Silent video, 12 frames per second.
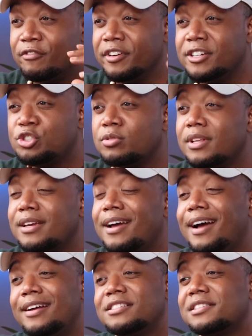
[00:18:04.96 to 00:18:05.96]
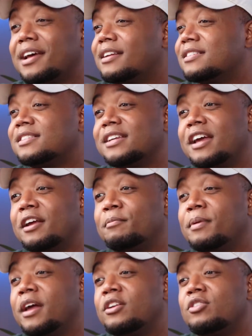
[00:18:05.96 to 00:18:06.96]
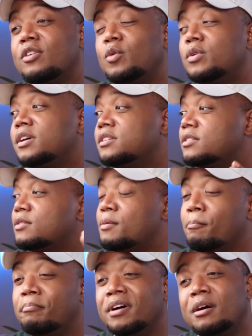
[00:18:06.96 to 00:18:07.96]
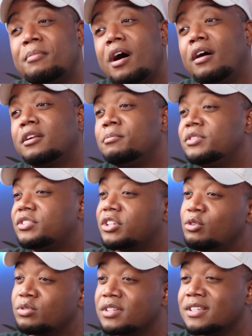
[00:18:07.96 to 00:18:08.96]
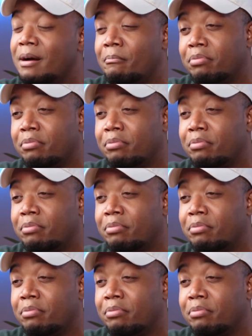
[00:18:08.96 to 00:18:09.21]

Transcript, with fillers: But eventually I just had to say, man, you know what? Bump all them excuses.